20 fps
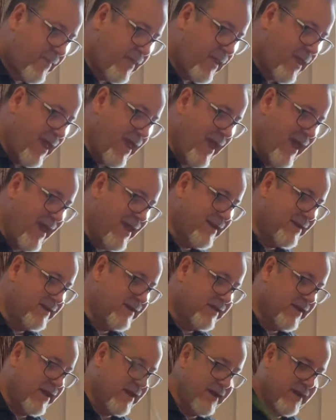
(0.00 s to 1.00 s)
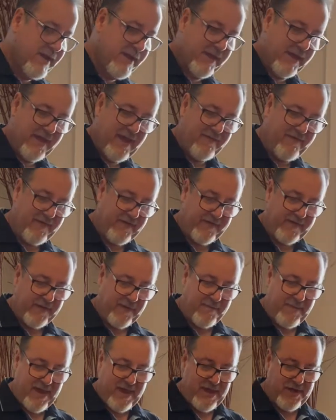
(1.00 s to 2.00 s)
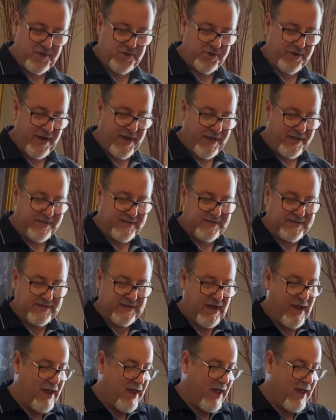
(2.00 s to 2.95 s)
and give us some interest.